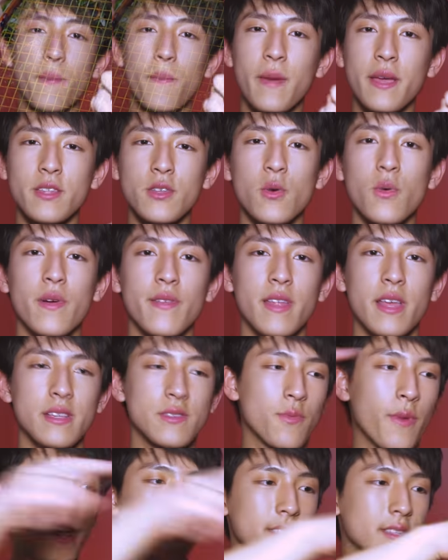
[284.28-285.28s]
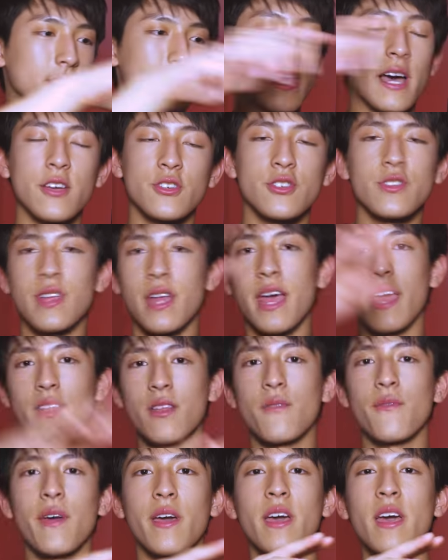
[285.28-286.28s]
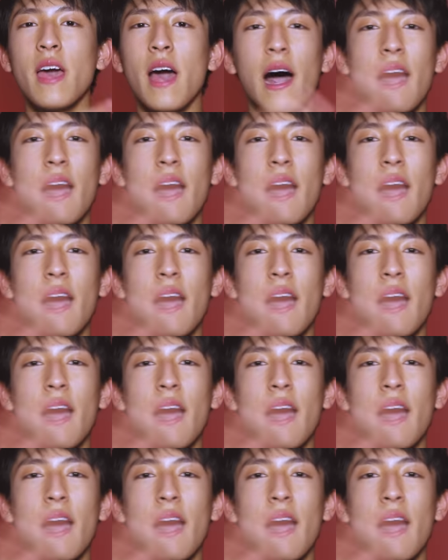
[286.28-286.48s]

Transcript: middle and there's weights attached to the end of it.